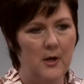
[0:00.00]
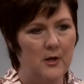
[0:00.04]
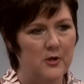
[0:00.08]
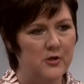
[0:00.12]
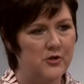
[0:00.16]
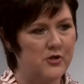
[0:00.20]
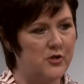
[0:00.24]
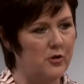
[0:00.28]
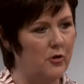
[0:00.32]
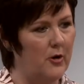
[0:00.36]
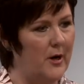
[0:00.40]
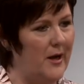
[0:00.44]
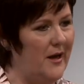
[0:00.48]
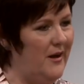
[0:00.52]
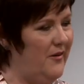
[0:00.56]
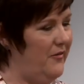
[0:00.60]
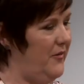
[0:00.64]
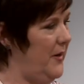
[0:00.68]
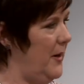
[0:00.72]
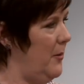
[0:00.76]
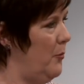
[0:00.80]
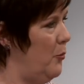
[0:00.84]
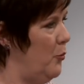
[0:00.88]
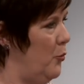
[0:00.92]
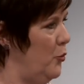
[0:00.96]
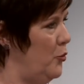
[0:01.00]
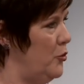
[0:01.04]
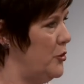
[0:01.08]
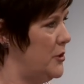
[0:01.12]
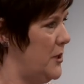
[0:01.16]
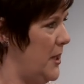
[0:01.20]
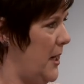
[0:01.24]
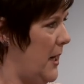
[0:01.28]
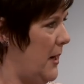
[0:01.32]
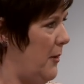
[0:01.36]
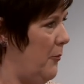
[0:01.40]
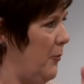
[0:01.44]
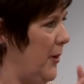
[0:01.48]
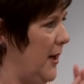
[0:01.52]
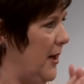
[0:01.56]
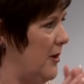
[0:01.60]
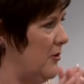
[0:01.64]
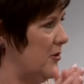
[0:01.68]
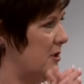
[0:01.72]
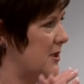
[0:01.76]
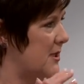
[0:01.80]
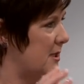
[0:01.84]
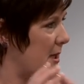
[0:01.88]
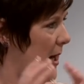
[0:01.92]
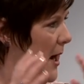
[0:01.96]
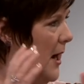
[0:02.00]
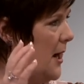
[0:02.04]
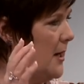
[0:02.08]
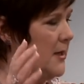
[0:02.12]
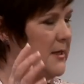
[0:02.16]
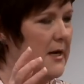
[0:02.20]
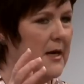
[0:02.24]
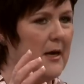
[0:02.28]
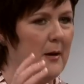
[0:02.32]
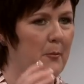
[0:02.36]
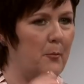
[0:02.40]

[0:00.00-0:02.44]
So yeah. Even in one day, we could start a day